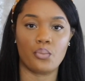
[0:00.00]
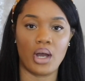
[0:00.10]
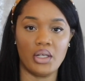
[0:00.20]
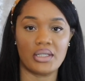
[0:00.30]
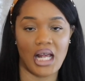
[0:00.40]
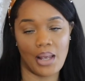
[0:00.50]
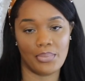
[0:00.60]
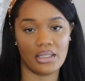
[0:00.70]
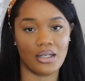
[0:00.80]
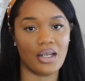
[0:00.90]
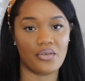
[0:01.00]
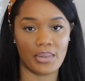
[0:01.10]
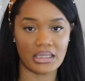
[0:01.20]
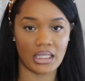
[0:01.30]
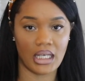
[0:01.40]
while you're typing your
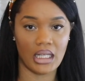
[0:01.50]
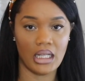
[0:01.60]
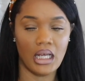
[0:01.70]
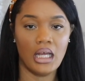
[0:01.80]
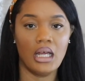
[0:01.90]
information in